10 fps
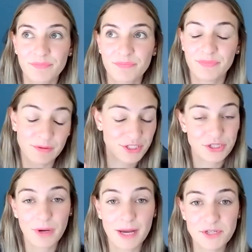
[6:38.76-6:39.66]
there was
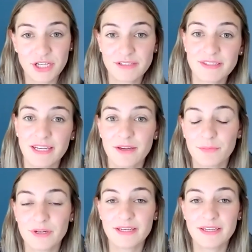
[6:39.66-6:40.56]
two options and it
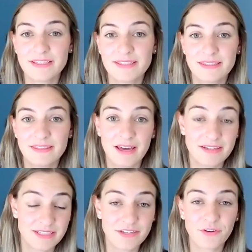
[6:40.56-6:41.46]
was the
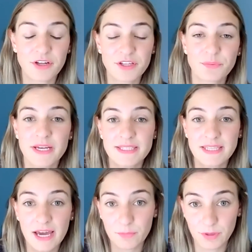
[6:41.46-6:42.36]
default was
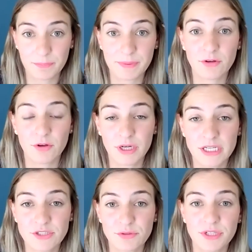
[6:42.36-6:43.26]
i will be an
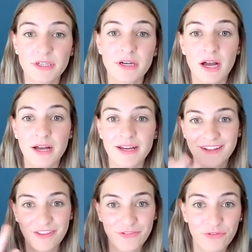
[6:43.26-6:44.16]
organ donor
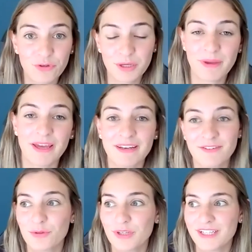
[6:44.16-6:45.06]
on the form and
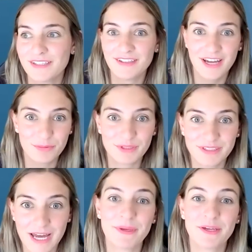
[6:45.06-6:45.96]
or i will
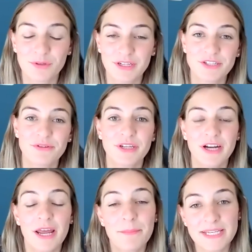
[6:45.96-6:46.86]
not be an organ donor
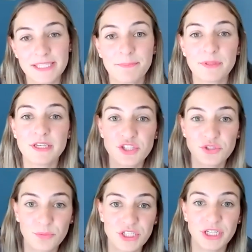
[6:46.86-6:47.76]
and by simply
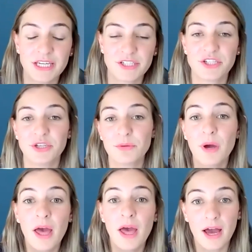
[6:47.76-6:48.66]
switching it to
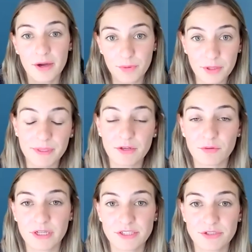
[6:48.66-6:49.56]
i will be an
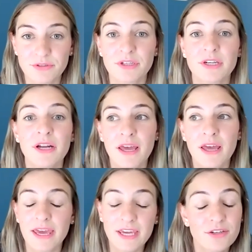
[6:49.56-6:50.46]
organ donor
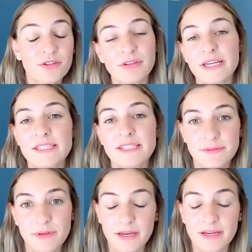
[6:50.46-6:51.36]
increased
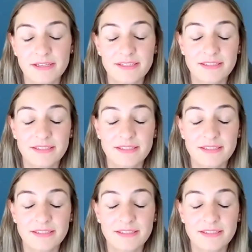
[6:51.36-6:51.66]
uh,